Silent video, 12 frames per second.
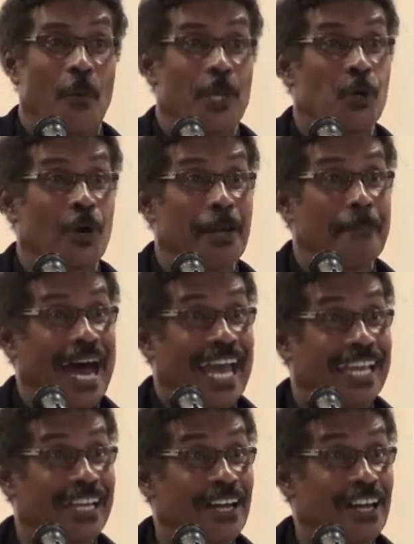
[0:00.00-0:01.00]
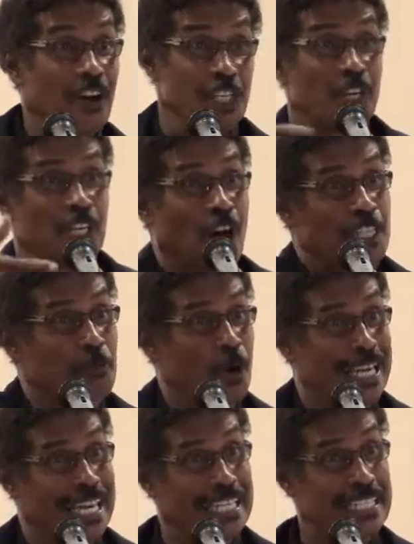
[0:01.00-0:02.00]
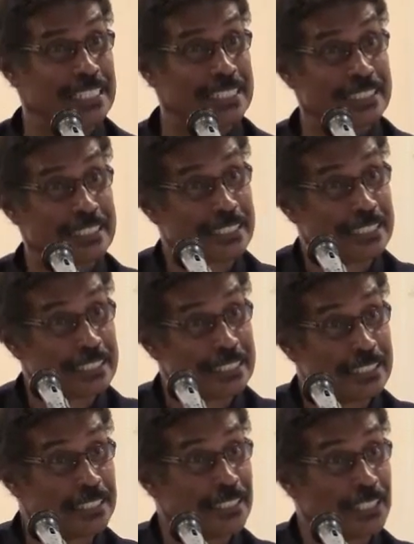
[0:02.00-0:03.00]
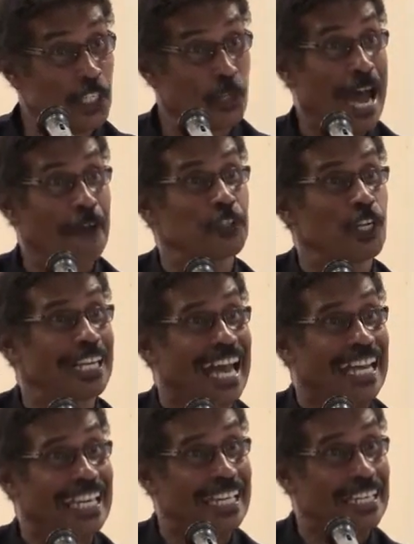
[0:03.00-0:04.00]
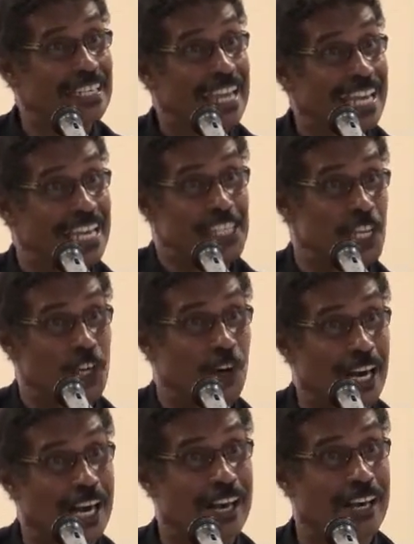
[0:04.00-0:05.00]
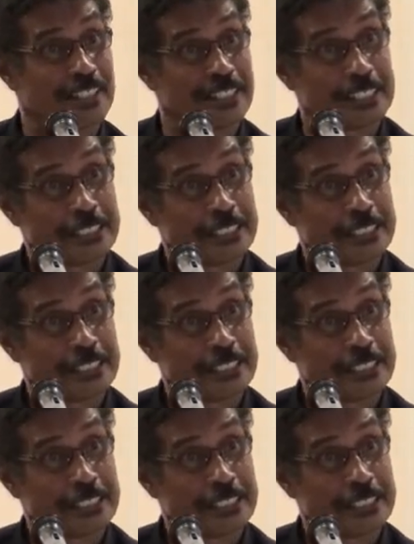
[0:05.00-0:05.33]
you're going to buy because you're not smoking. You don't have to look at it. It is in your heart.